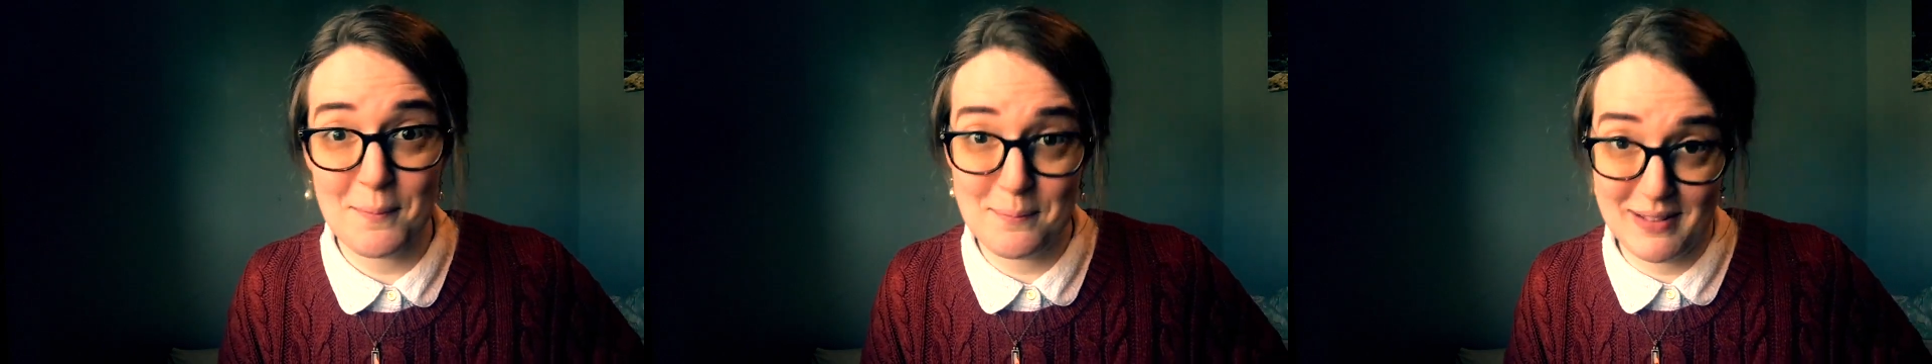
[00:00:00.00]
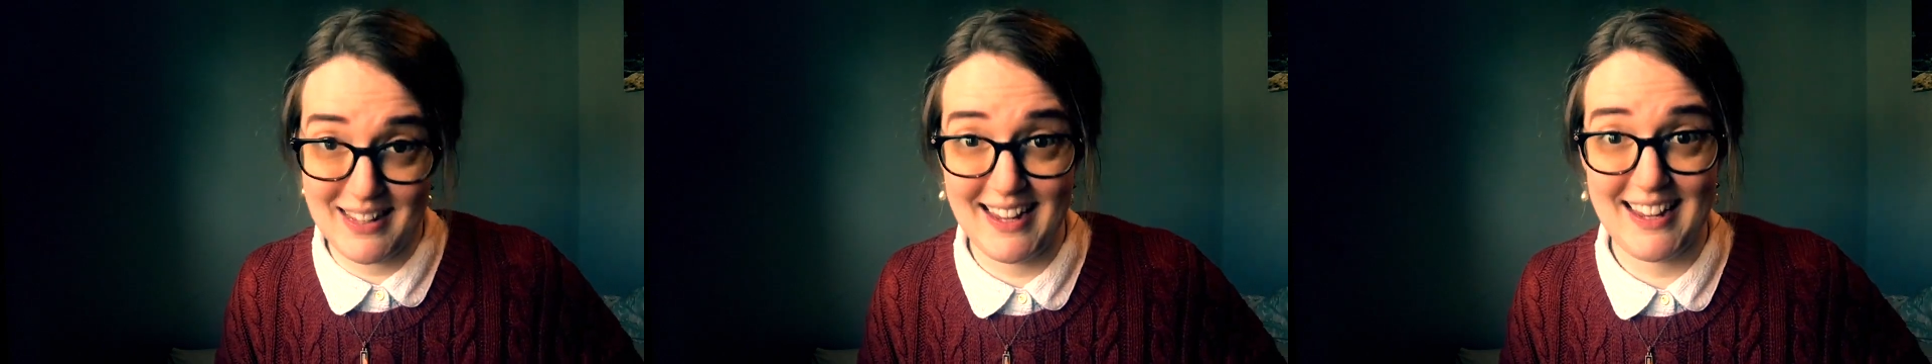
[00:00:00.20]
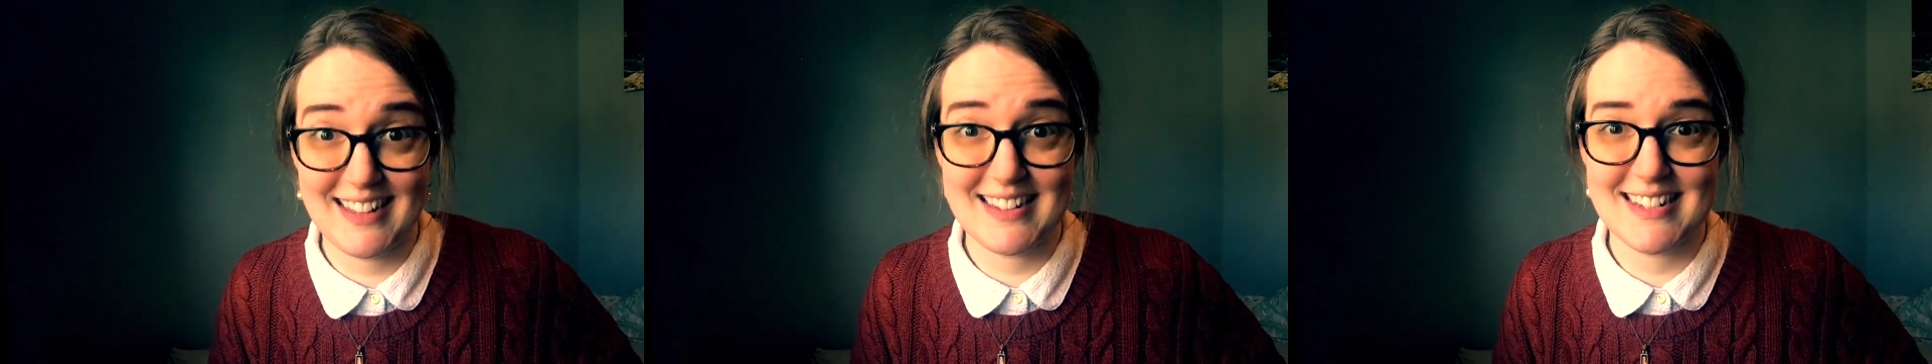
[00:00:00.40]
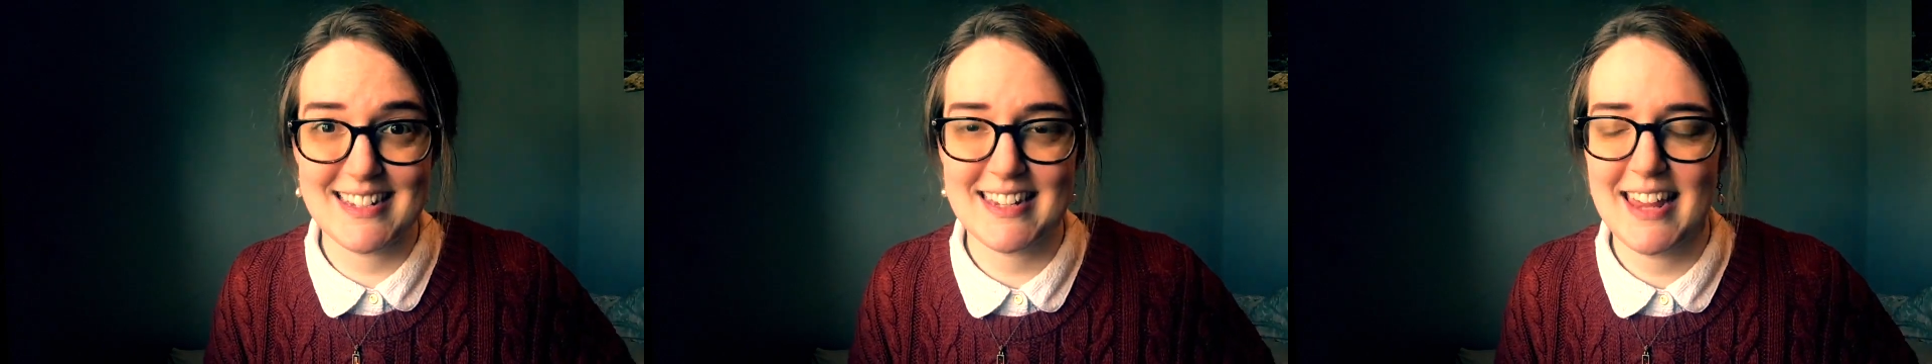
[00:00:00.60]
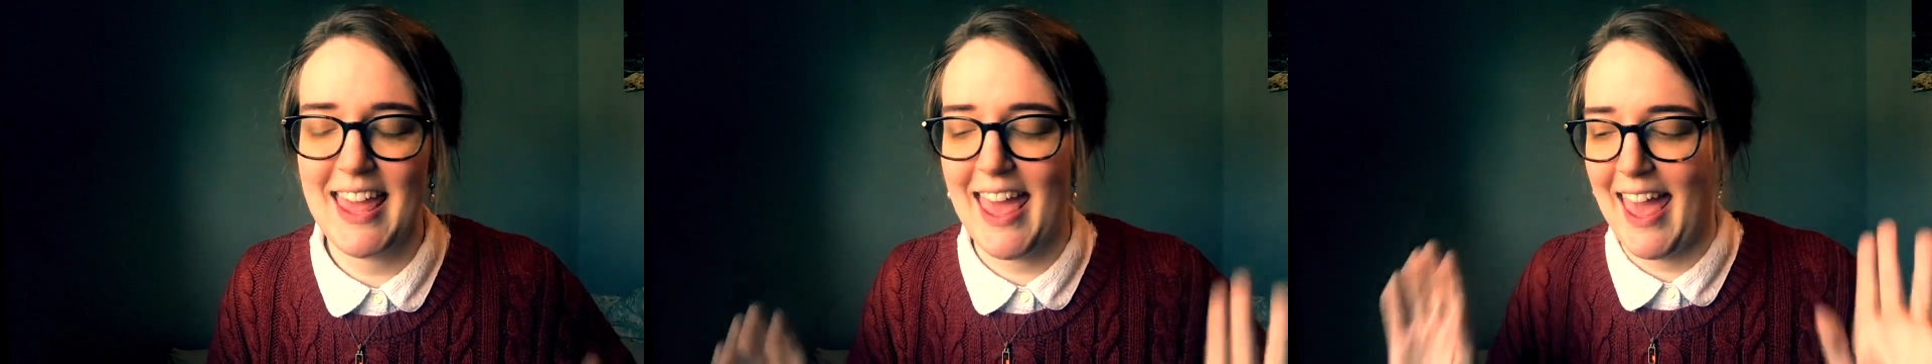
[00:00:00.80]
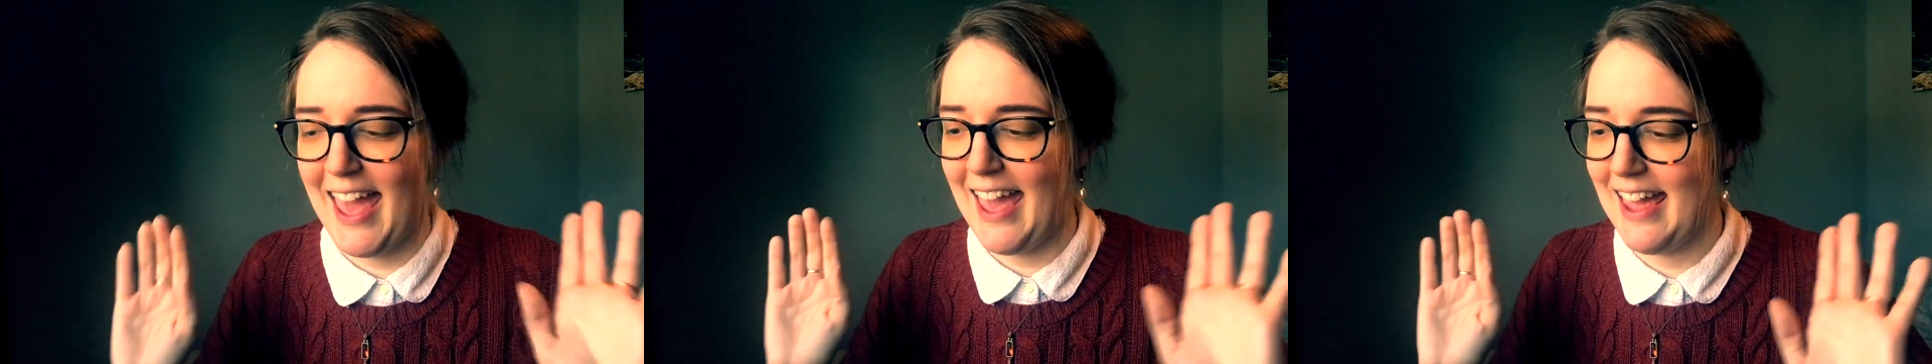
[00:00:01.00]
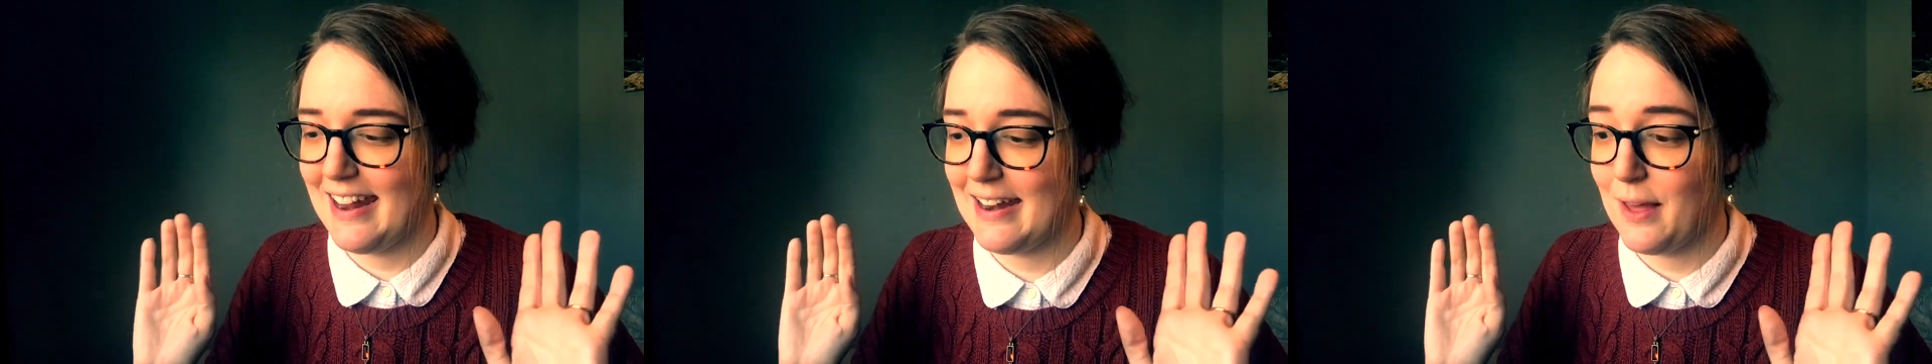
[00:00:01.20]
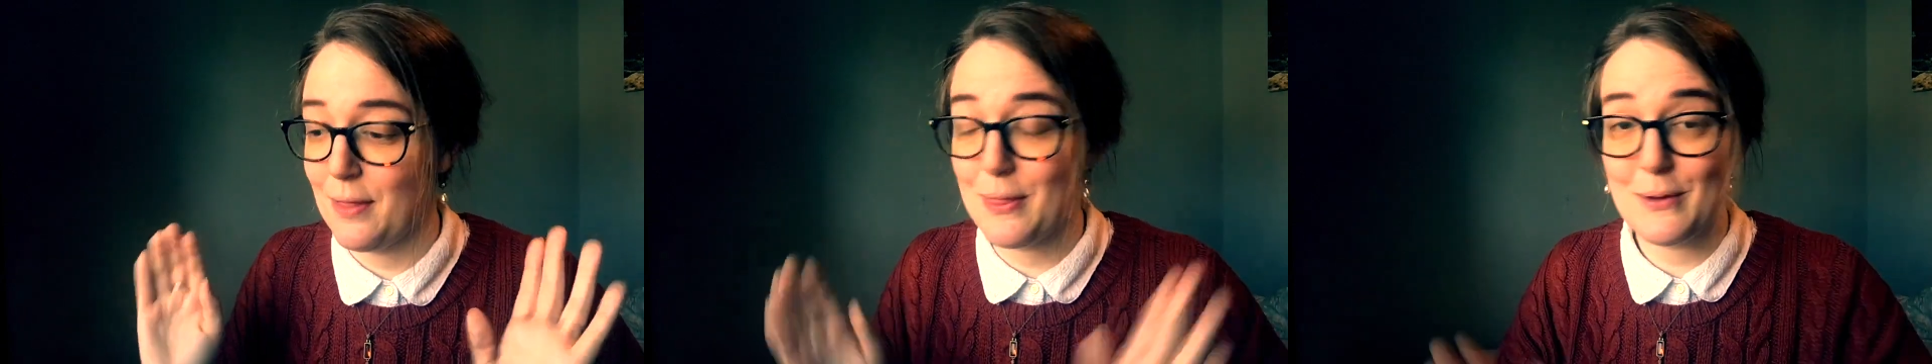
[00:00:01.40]
planned.
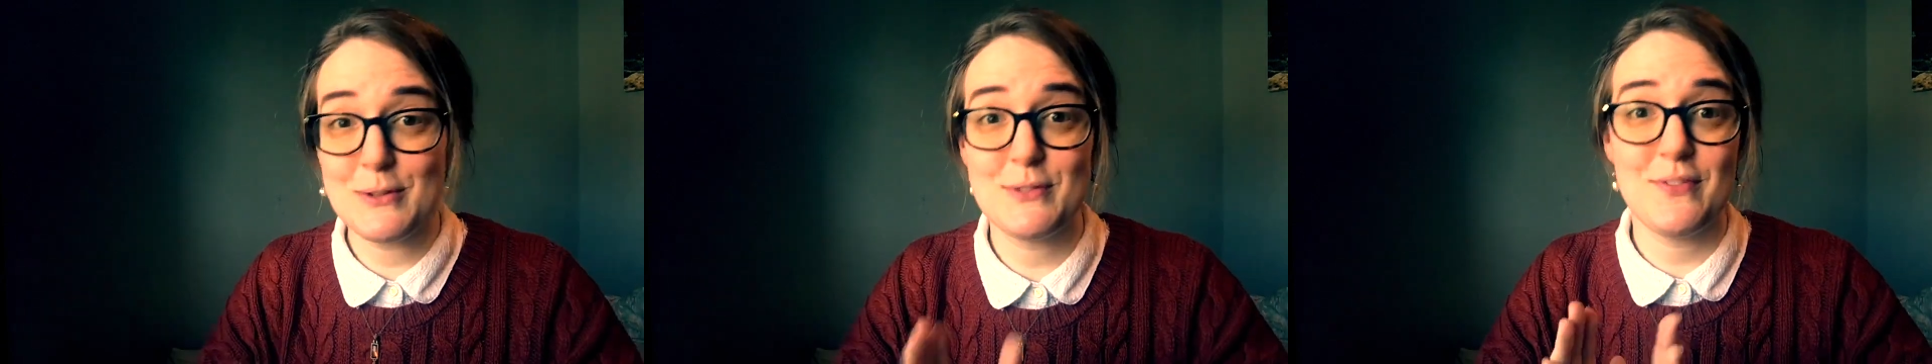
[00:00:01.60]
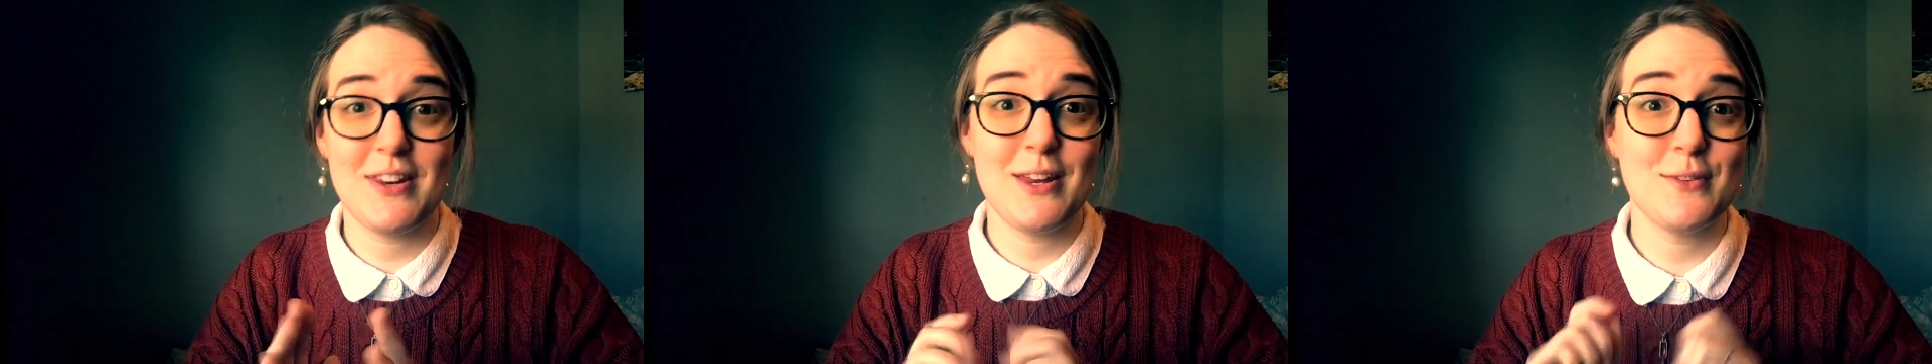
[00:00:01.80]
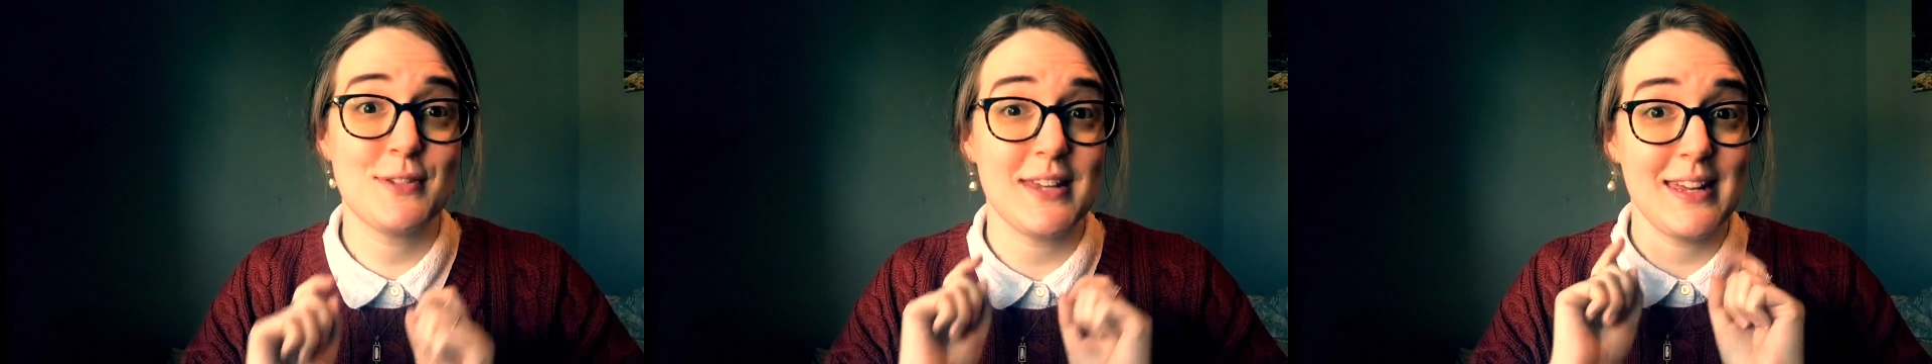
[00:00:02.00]
And those videos